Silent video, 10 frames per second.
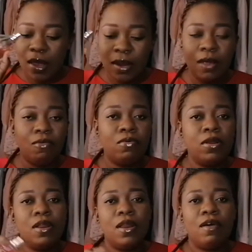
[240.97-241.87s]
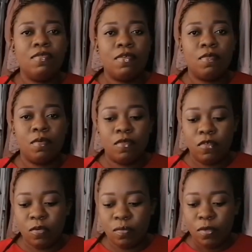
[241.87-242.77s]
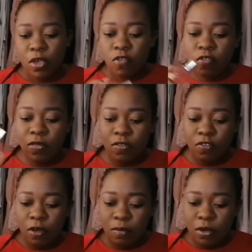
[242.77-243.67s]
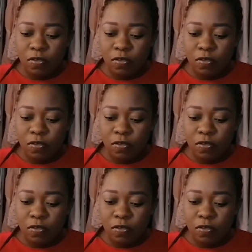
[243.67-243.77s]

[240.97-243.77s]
and I really love this perfume. So the top